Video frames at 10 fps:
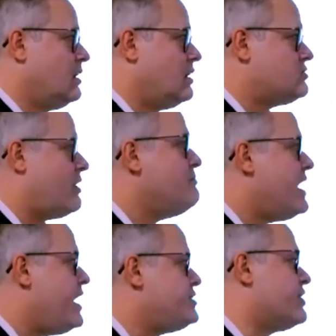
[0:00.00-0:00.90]
So a
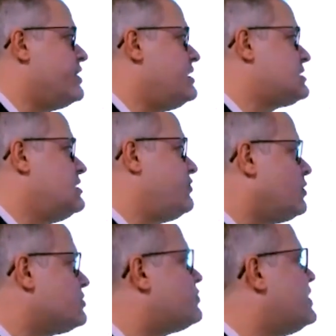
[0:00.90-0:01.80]
major risk if we
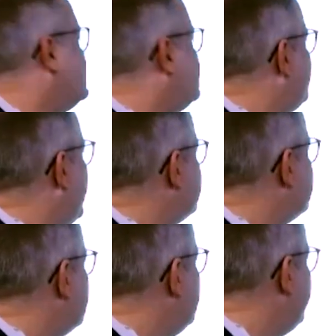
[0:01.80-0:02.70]
don't treat this
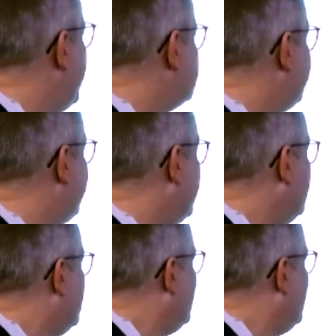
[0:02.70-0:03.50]
patient invasively.